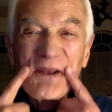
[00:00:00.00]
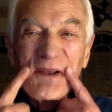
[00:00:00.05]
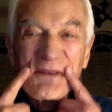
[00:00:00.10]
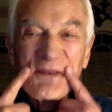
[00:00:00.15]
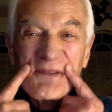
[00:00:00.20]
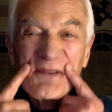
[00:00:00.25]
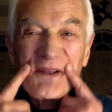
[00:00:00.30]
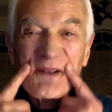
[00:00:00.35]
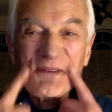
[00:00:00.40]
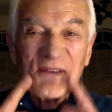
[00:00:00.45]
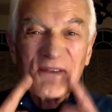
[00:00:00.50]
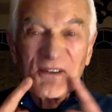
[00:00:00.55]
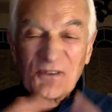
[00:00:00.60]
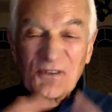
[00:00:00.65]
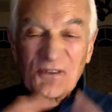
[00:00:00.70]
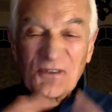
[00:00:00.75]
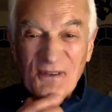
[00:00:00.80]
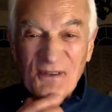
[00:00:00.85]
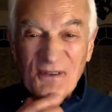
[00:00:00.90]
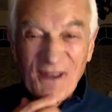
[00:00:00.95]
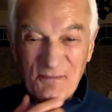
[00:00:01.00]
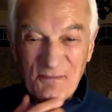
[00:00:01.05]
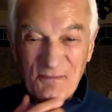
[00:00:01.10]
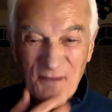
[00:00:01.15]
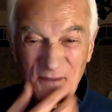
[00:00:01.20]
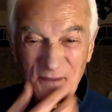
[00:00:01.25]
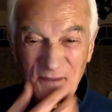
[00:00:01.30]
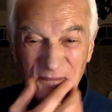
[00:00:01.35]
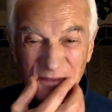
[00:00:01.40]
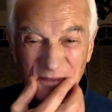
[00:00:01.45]
playing like this, which a
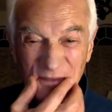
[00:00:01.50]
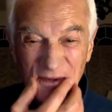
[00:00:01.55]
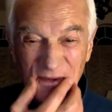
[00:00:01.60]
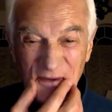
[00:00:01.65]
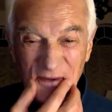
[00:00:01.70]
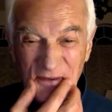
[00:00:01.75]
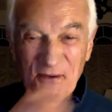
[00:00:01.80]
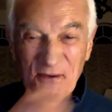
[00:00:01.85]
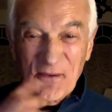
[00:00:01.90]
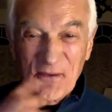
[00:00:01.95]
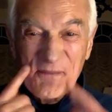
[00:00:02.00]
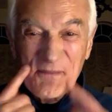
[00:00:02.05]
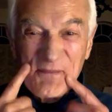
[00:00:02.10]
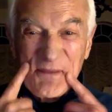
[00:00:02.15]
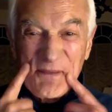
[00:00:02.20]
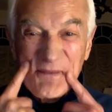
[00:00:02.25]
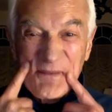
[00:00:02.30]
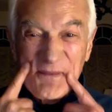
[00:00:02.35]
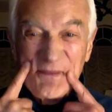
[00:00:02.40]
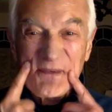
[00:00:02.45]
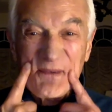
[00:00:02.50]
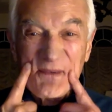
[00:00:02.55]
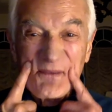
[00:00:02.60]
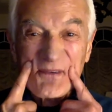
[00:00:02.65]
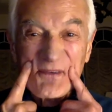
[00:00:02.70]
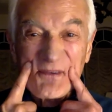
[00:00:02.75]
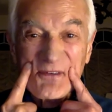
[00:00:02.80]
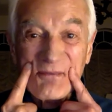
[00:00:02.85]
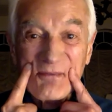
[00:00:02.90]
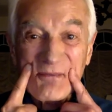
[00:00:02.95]
lot of players do,
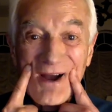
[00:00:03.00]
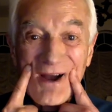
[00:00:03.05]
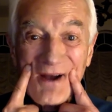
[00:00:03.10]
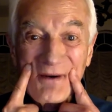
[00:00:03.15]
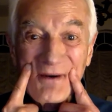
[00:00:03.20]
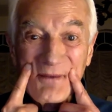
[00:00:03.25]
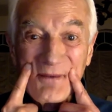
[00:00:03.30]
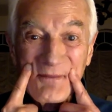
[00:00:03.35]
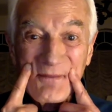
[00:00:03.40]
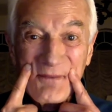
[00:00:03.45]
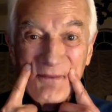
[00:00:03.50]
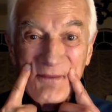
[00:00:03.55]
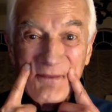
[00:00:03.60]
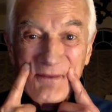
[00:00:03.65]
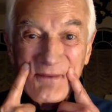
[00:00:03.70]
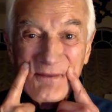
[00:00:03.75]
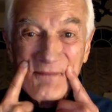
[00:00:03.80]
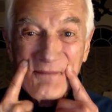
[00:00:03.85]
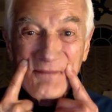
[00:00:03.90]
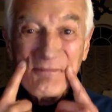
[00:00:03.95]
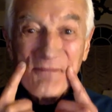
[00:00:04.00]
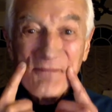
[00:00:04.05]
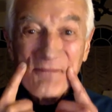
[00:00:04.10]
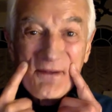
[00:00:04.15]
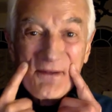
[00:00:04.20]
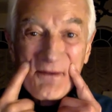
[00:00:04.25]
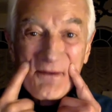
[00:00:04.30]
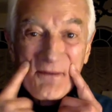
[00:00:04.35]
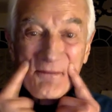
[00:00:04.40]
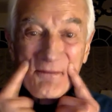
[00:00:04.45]
with a smile,
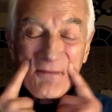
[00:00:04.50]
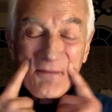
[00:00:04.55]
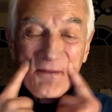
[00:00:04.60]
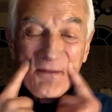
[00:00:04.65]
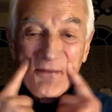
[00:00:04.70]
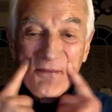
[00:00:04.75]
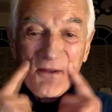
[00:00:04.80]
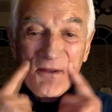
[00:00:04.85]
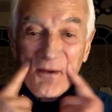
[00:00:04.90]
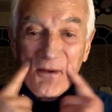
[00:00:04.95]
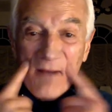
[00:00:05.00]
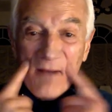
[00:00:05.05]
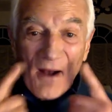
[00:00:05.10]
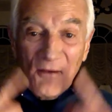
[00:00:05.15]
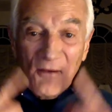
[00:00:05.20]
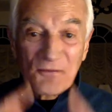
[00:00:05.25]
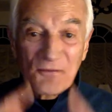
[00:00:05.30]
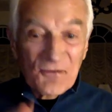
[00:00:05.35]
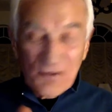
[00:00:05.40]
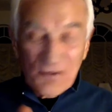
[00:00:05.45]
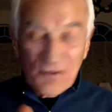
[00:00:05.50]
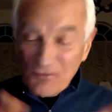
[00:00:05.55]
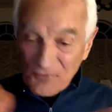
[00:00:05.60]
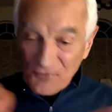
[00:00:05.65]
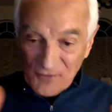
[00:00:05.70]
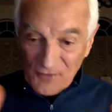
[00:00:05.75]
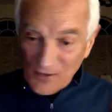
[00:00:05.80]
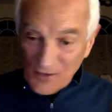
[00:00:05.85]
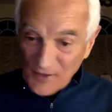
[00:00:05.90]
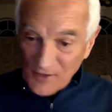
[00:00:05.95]
they're in their mouths,
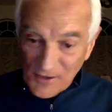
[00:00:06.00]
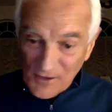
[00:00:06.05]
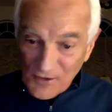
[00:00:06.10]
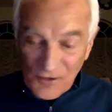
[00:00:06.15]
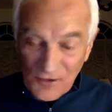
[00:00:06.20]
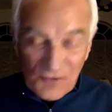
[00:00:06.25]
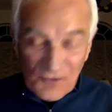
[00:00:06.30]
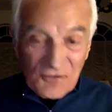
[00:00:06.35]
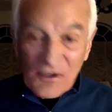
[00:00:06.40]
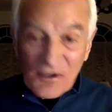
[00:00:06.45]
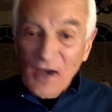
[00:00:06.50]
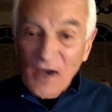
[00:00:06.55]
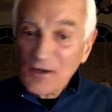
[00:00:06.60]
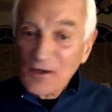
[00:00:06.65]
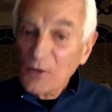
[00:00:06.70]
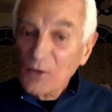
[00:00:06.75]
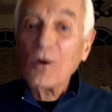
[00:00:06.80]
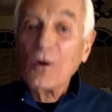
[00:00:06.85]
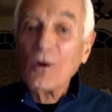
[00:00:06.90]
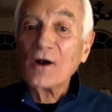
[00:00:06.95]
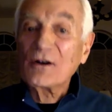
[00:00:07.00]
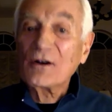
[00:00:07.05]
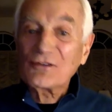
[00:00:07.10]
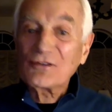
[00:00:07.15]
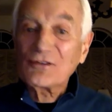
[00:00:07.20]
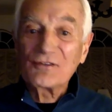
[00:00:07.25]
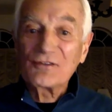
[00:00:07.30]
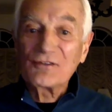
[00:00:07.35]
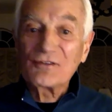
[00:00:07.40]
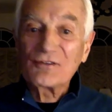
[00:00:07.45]
if they're getting a good sound, it
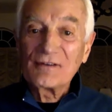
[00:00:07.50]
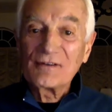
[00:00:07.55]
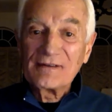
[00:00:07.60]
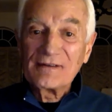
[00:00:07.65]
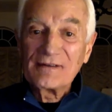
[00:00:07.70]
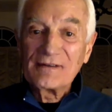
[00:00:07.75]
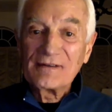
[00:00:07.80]
works.